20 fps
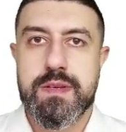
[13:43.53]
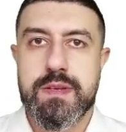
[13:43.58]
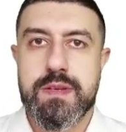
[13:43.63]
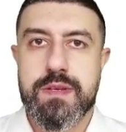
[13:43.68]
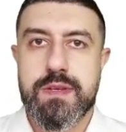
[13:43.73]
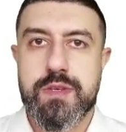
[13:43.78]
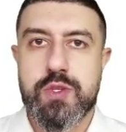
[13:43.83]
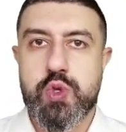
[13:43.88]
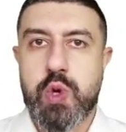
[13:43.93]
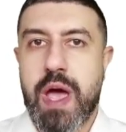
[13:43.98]

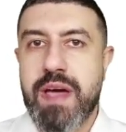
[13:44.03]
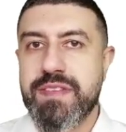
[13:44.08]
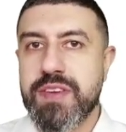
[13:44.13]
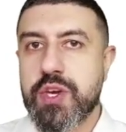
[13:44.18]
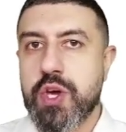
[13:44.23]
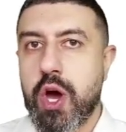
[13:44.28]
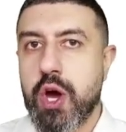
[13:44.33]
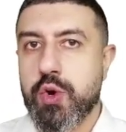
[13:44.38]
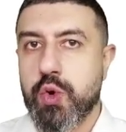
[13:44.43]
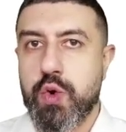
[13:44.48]
So having
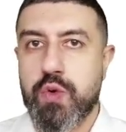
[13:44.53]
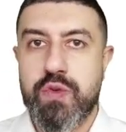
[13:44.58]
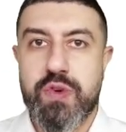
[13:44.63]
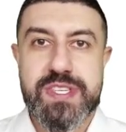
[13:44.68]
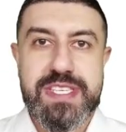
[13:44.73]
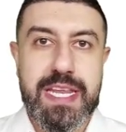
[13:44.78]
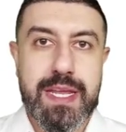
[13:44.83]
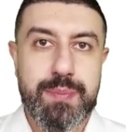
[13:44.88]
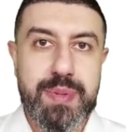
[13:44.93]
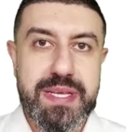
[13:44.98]
gone over
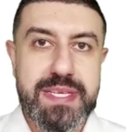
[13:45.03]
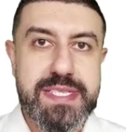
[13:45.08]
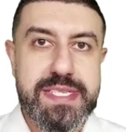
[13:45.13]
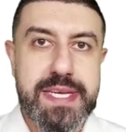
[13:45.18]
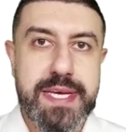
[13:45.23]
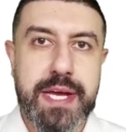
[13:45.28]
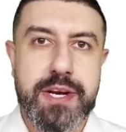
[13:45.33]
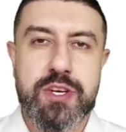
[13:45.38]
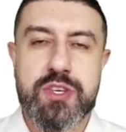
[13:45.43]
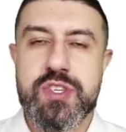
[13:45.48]
salability
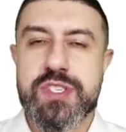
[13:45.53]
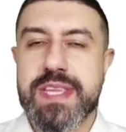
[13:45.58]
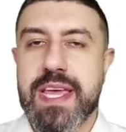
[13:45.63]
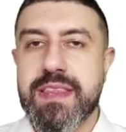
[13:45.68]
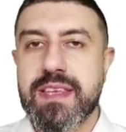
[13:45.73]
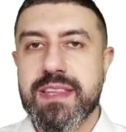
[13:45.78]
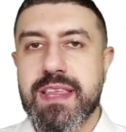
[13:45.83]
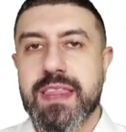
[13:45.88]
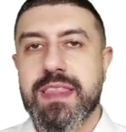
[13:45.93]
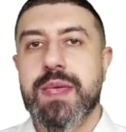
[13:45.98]
and
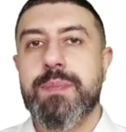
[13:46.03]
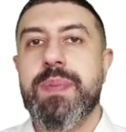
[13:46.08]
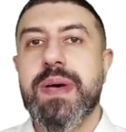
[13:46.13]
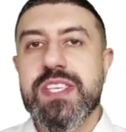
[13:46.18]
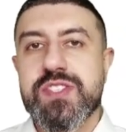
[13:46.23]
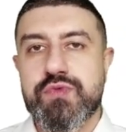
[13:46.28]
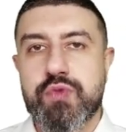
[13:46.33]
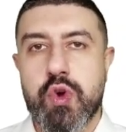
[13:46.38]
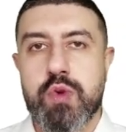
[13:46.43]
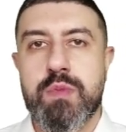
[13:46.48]
understanding that the
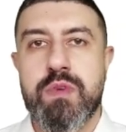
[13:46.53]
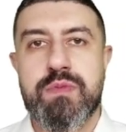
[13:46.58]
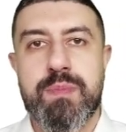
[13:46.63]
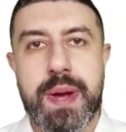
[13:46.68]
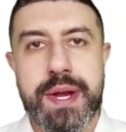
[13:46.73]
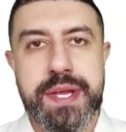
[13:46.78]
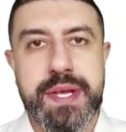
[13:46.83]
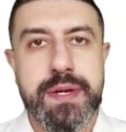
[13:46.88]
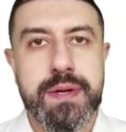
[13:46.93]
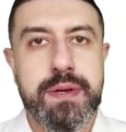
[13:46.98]
best form of
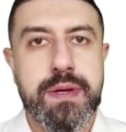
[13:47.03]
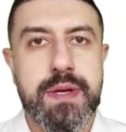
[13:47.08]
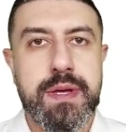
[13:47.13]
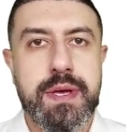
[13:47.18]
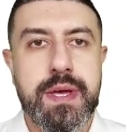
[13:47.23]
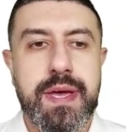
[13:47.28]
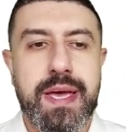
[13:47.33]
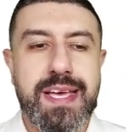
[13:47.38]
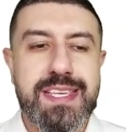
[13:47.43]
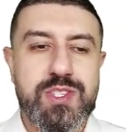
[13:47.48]
money
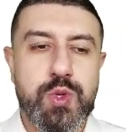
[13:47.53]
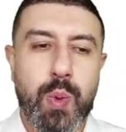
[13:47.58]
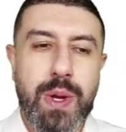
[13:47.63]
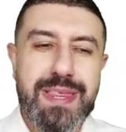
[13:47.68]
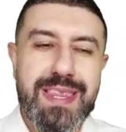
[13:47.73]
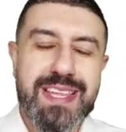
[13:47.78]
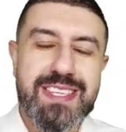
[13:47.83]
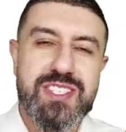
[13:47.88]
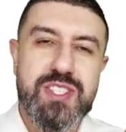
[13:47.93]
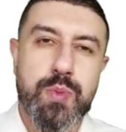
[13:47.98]
is the one
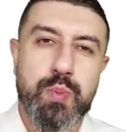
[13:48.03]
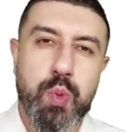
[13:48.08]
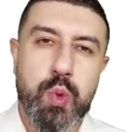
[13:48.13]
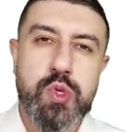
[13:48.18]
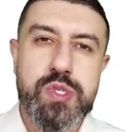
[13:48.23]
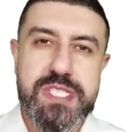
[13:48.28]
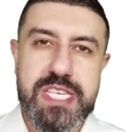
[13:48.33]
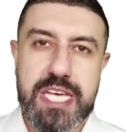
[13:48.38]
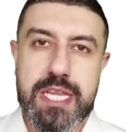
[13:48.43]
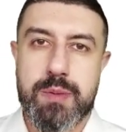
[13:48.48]
that's the most
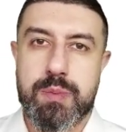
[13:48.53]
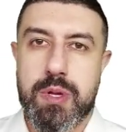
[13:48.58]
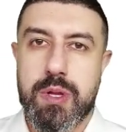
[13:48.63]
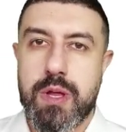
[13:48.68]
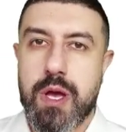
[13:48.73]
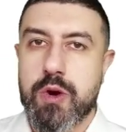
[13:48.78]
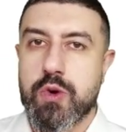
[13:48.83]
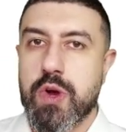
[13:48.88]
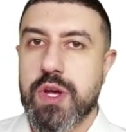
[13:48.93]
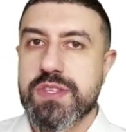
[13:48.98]
saleable
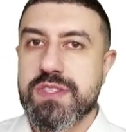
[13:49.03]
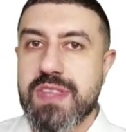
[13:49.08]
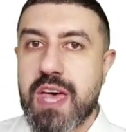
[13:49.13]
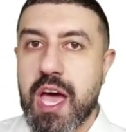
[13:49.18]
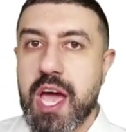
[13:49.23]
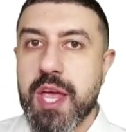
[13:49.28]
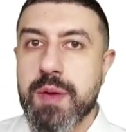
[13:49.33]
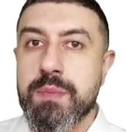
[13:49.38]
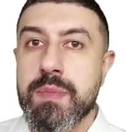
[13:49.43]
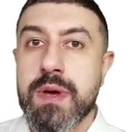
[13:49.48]
across
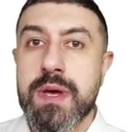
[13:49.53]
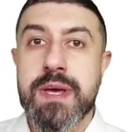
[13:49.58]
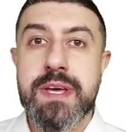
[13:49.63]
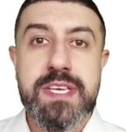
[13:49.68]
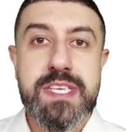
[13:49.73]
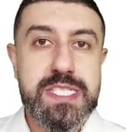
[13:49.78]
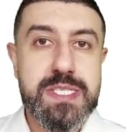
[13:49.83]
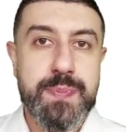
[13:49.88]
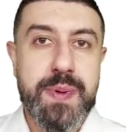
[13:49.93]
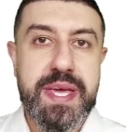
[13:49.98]
time,
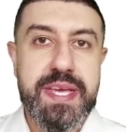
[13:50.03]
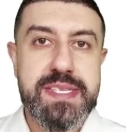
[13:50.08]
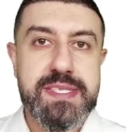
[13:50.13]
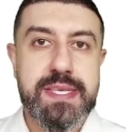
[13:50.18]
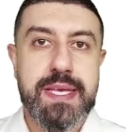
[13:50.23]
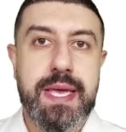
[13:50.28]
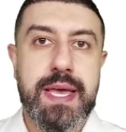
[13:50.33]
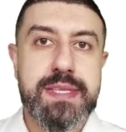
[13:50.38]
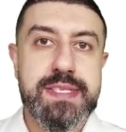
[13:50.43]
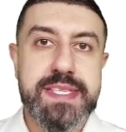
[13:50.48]
space,
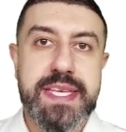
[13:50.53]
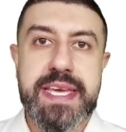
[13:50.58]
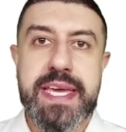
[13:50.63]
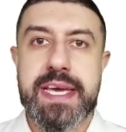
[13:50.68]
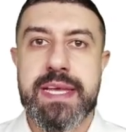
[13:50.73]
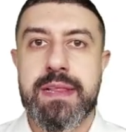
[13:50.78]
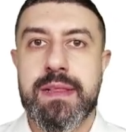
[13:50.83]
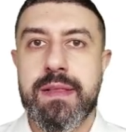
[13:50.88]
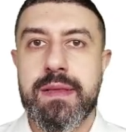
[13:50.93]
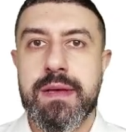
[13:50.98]
and
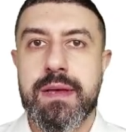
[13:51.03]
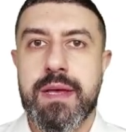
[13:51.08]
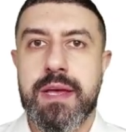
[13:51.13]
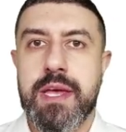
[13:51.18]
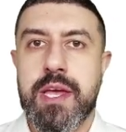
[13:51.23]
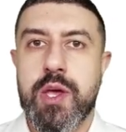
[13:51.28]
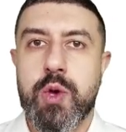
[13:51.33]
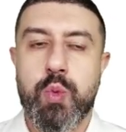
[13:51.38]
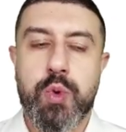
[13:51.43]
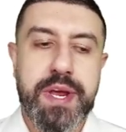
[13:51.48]
scale,
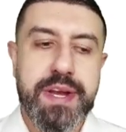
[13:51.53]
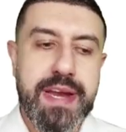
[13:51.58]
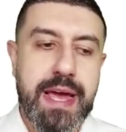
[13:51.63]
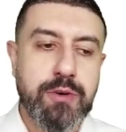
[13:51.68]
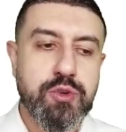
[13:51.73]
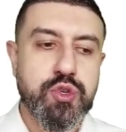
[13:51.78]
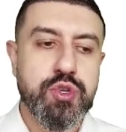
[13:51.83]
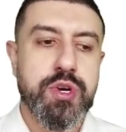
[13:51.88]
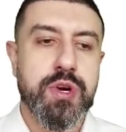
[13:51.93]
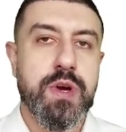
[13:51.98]
we can now
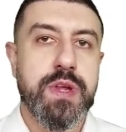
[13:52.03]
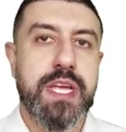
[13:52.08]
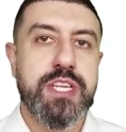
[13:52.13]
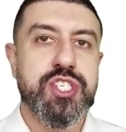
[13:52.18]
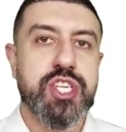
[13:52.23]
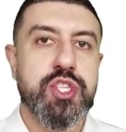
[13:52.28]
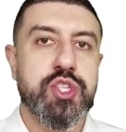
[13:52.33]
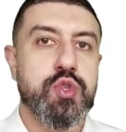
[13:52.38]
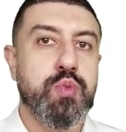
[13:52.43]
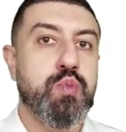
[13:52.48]
turn our
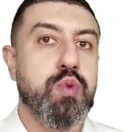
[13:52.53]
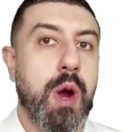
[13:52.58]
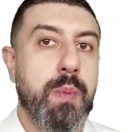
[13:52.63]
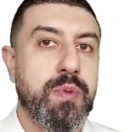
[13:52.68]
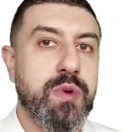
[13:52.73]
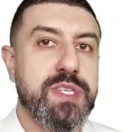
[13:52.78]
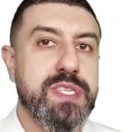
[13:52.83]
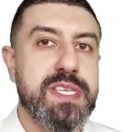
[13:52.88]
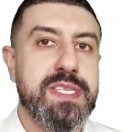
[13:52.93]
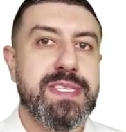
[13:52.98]
attention to
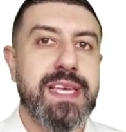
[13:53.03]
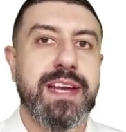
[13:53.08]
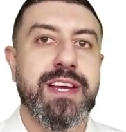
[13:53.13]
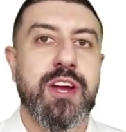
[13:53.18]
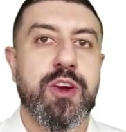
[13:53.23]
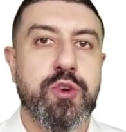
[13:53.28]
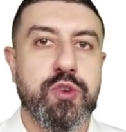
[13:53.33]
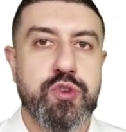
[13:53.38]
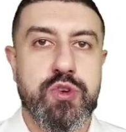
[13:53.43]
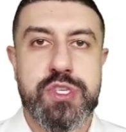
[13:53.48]
properties and
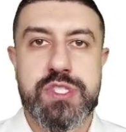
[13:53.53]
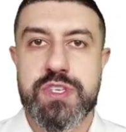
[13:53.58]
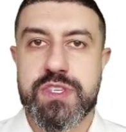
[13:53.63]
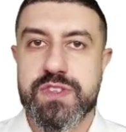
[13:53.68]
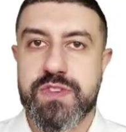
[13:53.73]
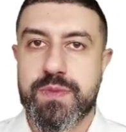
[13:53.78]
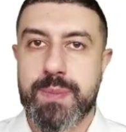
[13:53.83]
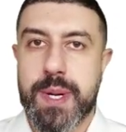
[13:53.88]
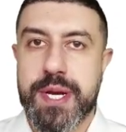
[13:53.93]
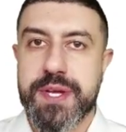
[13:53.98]
characteristics
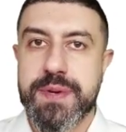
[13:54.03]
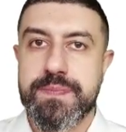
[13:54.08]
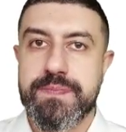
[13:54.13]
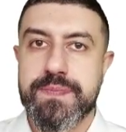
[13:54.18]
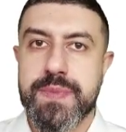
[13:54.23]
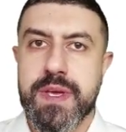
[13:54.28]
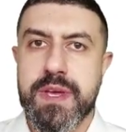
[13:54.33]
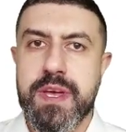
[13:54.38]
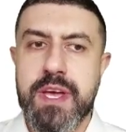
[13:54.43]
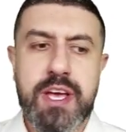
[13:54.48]
of money.
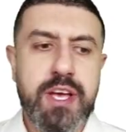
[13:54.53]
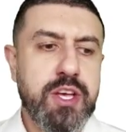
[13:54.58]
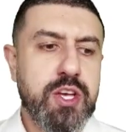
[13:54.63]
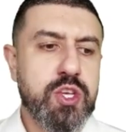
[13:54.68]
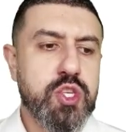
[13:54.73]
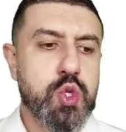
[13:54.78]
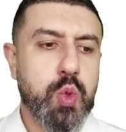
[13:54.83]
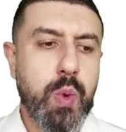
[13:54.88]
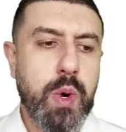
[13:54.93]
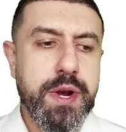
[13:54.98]

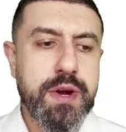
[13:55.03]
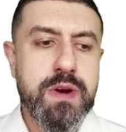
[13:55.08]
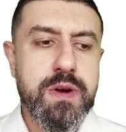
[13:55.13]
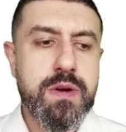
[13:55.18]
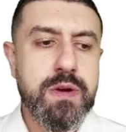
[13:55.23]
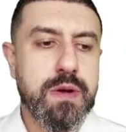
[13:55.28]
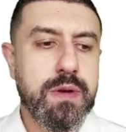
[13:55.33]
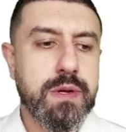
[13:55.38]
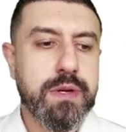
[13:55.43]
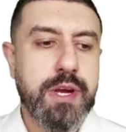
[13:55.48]
So what
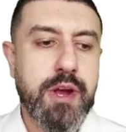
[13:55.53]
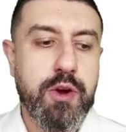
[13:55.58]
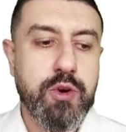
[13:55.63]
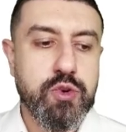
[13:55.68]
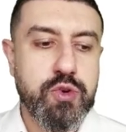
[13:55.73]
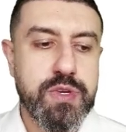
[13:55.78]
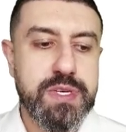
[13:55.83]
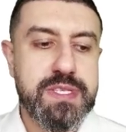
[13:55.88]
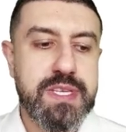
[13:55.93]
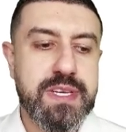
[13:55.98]
are
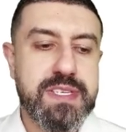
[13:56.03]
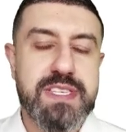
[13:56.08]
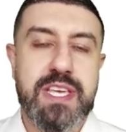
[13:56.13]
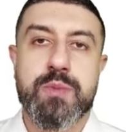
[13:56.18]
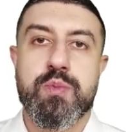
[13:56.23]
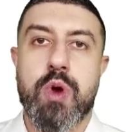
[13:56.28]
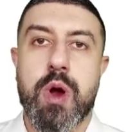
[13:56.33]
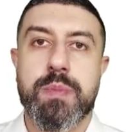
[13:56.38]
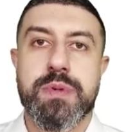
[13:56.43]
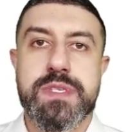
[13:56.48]
characteristics and
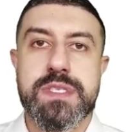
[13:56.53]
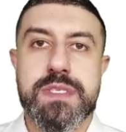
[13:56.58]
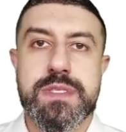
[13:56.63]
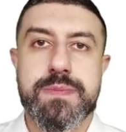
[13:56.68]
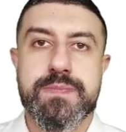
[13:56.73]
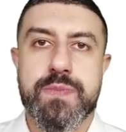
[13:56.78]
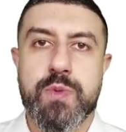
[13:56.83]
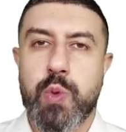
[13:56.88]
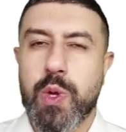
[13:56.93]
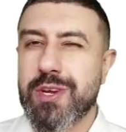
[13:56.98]
properties?
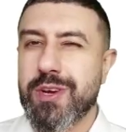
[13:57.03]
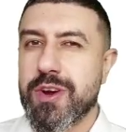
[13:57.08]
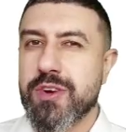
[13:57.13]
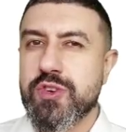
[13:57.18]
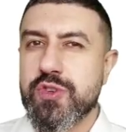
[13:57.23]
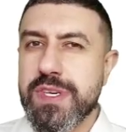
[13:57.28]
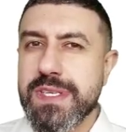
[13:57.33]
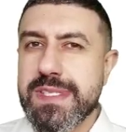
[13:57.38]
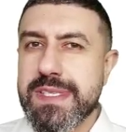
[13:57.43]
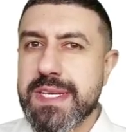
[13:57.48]
Well,
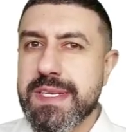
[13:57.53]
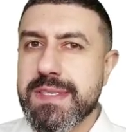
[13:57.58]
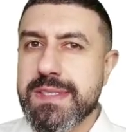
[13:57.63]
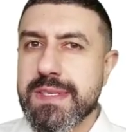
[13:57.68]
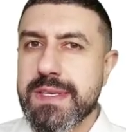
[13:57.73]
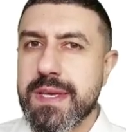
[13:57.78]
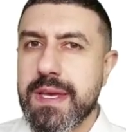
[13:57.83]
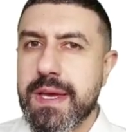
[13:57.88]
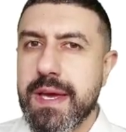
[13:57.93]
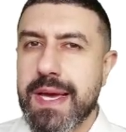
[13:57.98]
characteristics
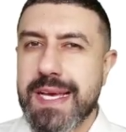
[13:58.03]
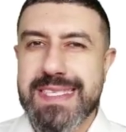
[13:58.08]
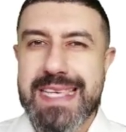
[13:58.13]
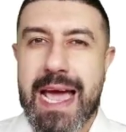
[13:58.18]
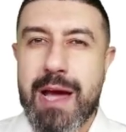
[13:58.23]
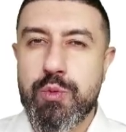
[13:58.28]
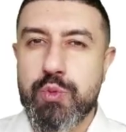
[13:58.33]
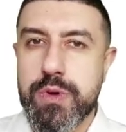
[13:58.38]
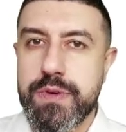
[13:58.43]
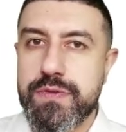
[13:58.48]
is how
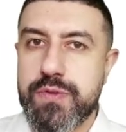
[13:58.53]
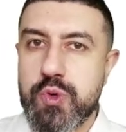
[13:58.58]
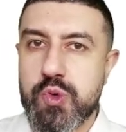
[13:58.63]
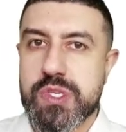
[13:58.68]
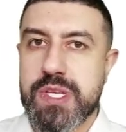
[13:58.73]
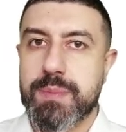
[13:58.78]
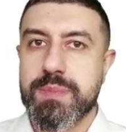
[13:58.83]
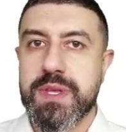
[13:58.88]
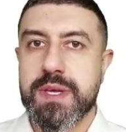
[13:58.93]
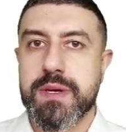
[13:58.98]
we view
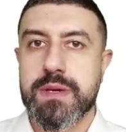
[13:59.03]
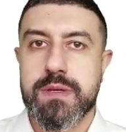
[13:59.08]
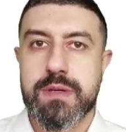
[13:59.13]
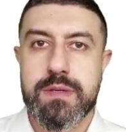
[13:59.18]
something.